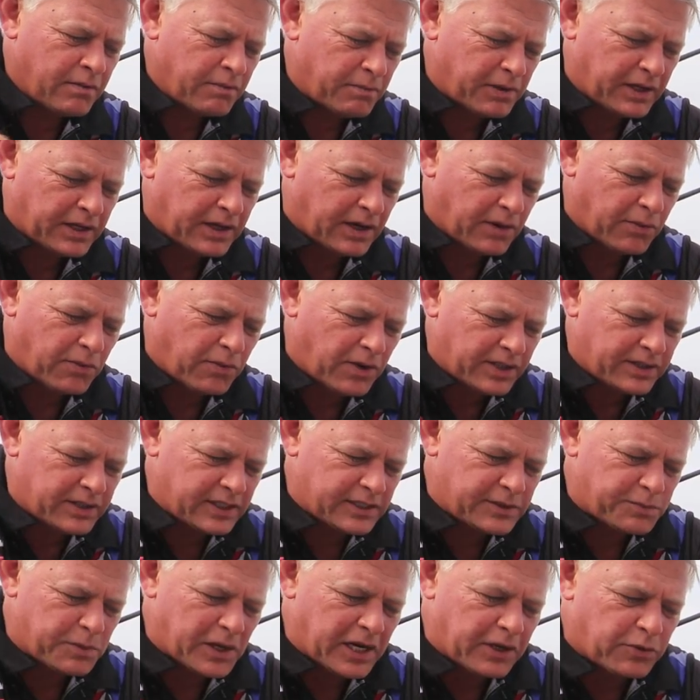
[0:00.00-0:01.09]
but I want
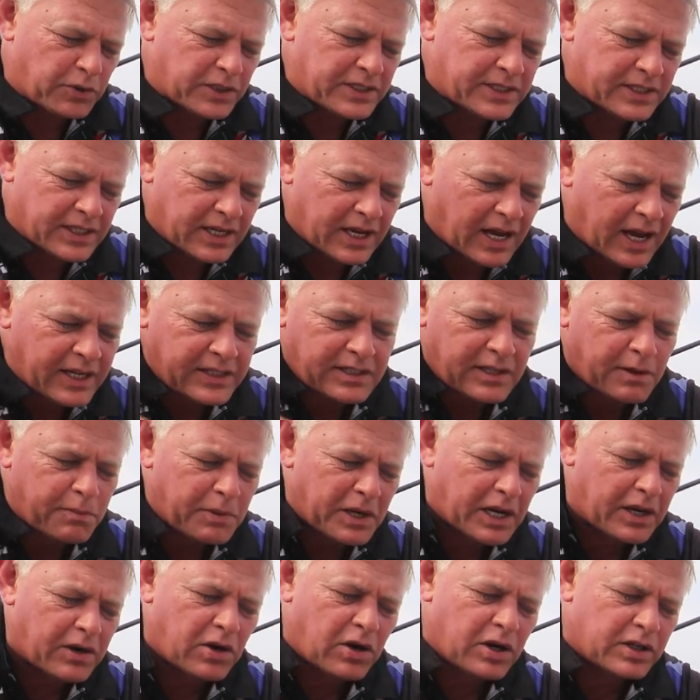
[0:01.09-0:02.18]
this bait. What's nice
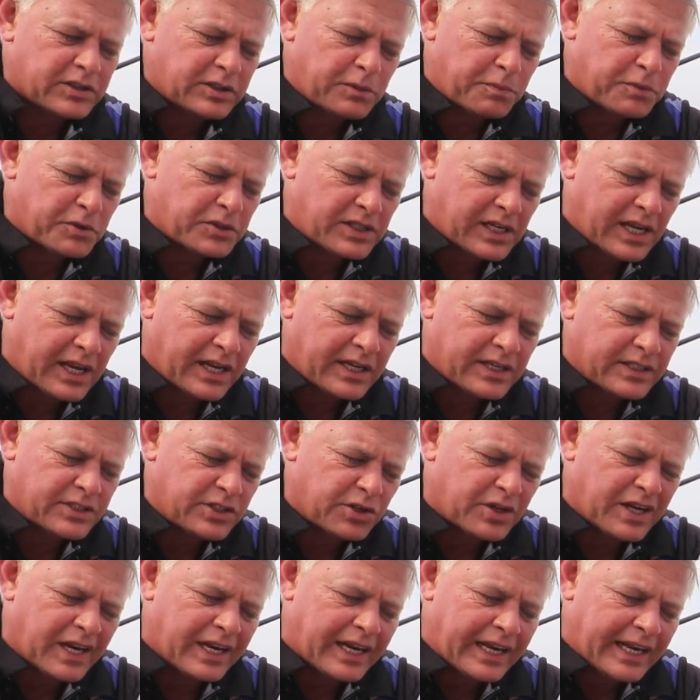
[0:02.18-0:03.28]
about an octopus leg is
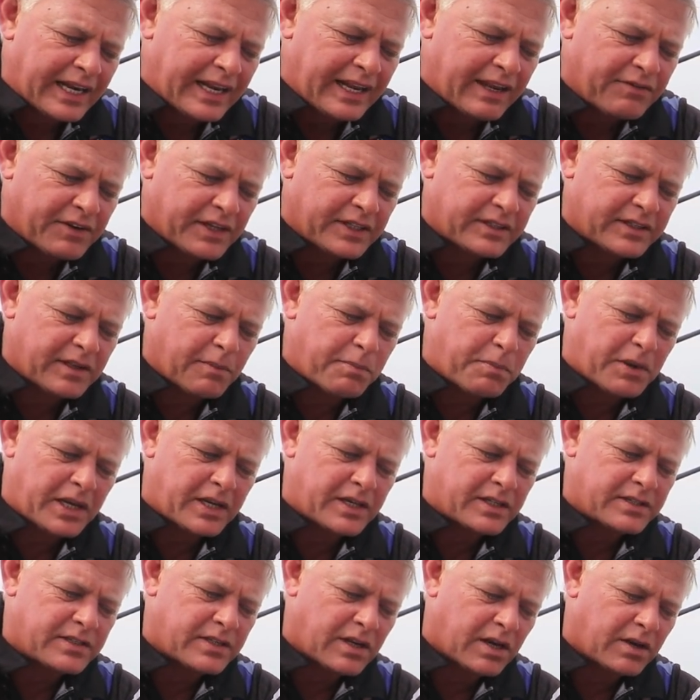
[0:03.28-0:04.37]
you can leave it. The
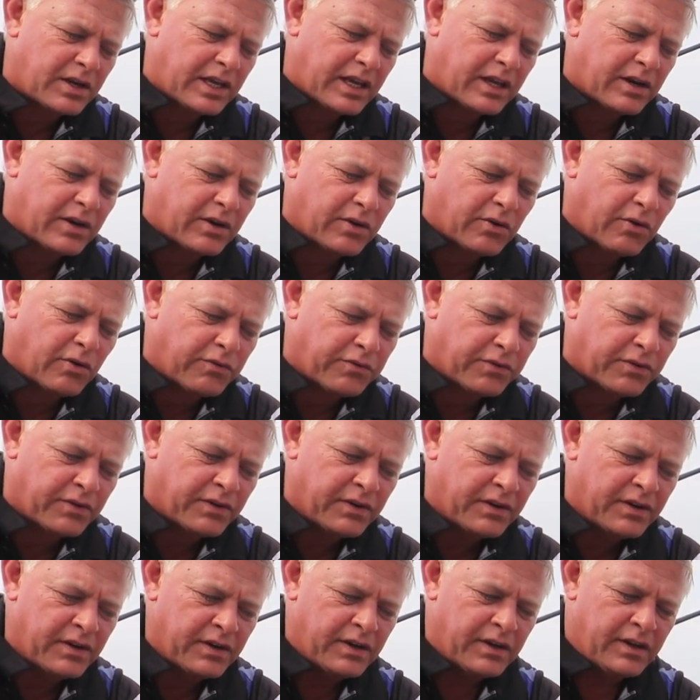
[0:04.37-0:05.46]
pickers don't get it off.
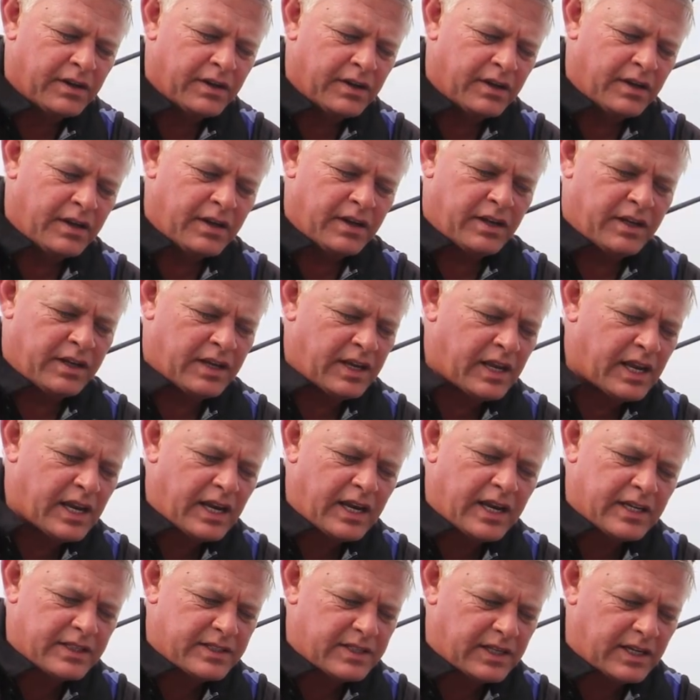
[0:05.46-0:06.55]

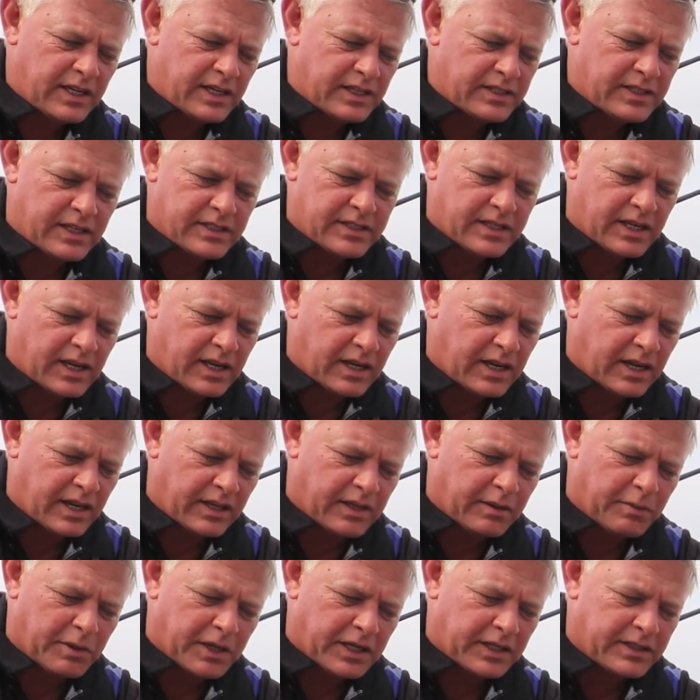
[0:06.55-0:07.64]
Nearly as easy as any
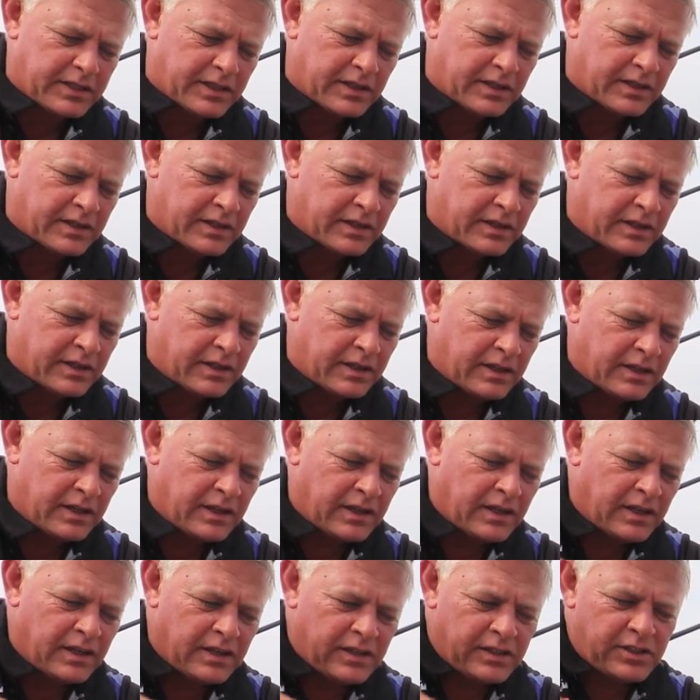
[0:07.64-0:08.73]
other bait.
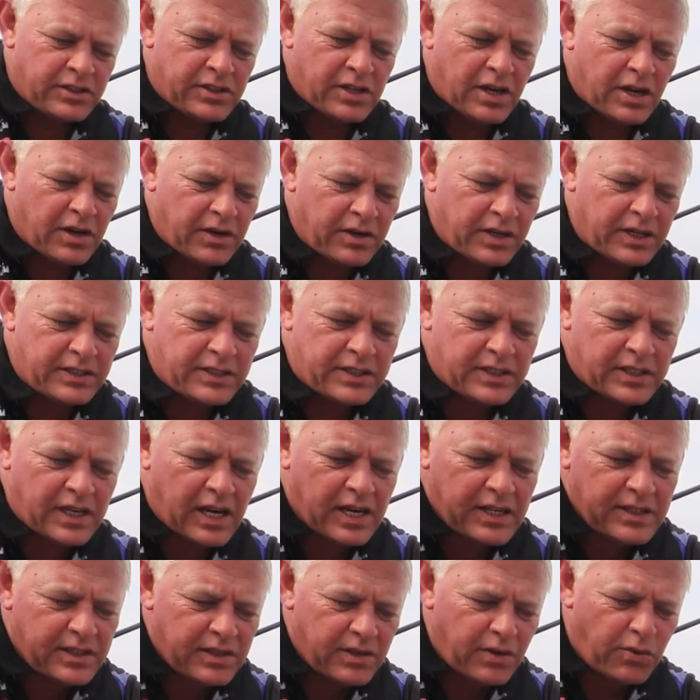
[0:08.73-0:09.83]
So it
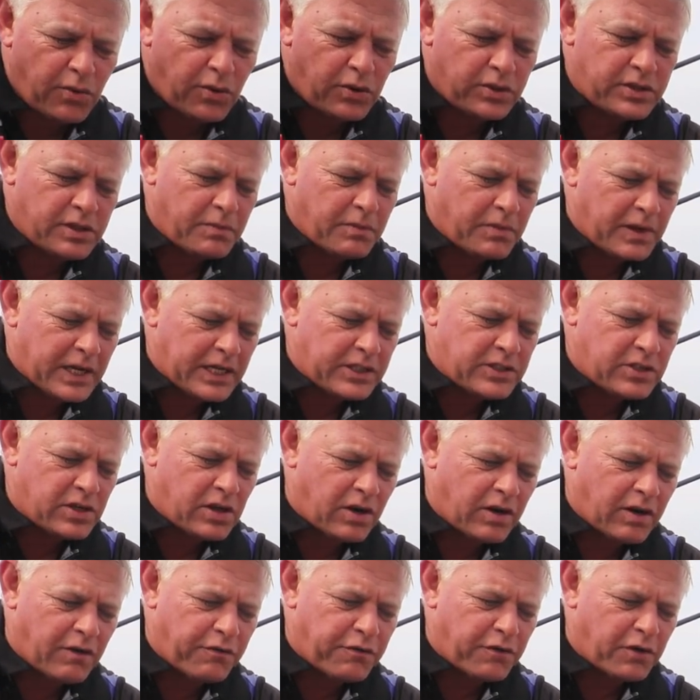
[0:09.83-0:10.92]
stays in the water much
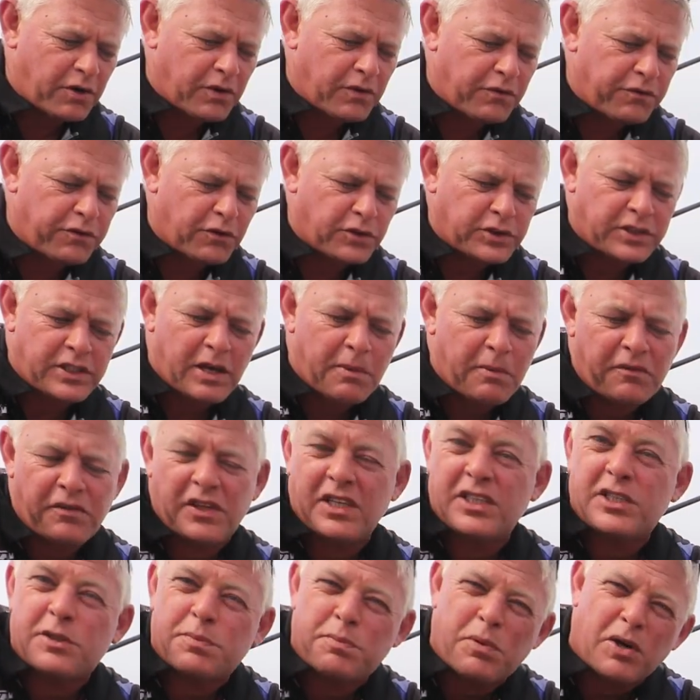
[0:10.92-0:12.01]
longer. For, for some of
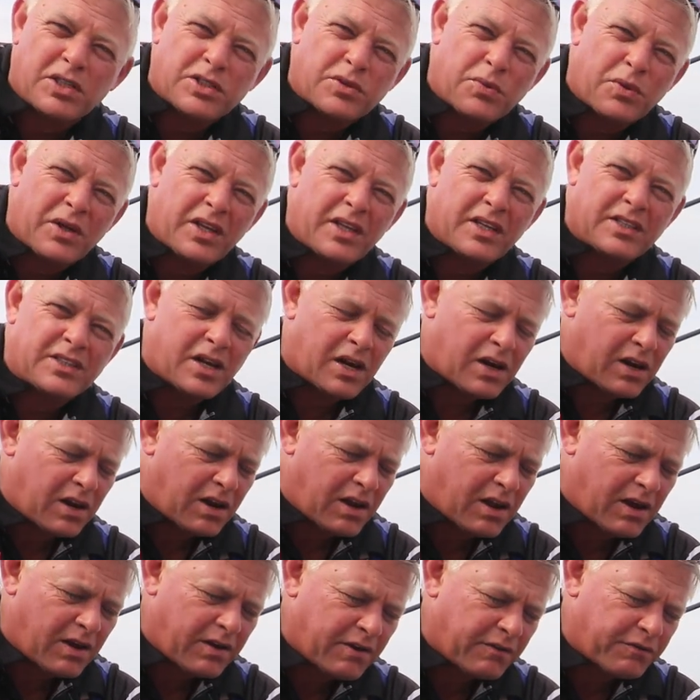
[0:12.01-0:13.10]
these spots where there's a
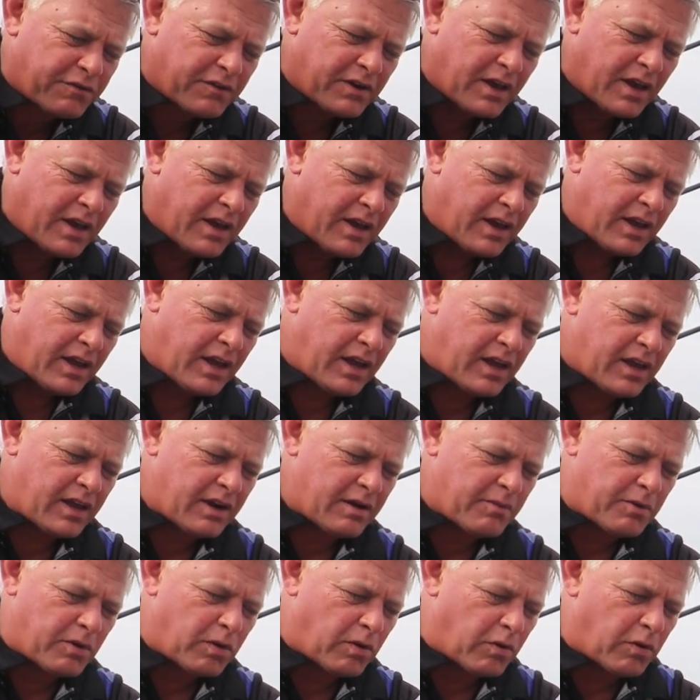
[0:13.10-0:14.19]
lot of
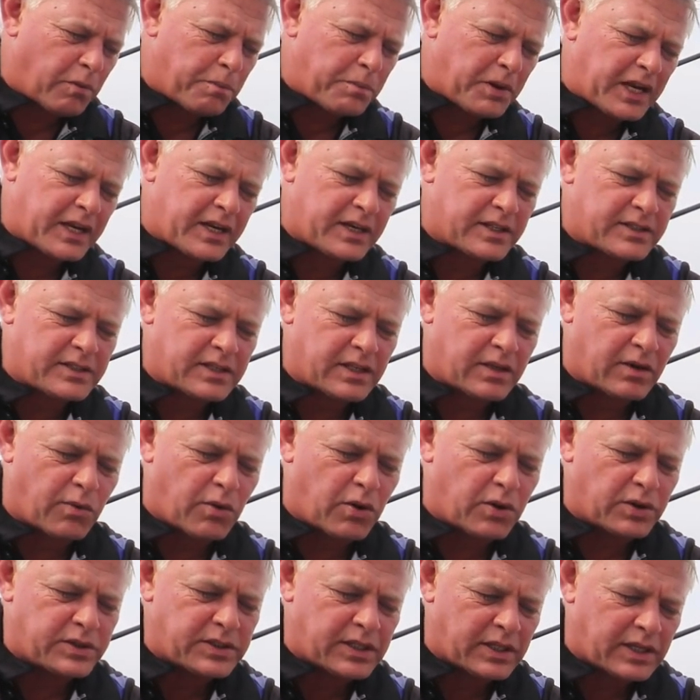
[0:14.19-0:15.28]
edible pickers in the
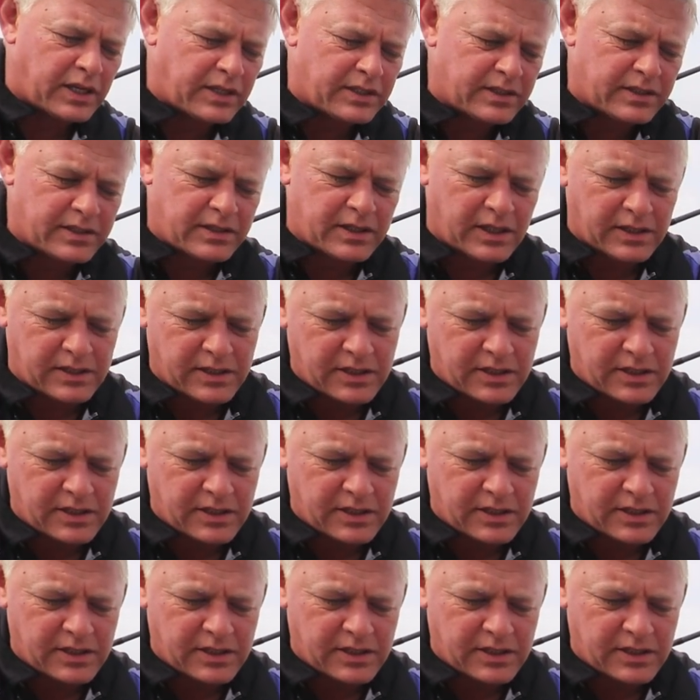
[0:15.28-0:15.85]
water that, that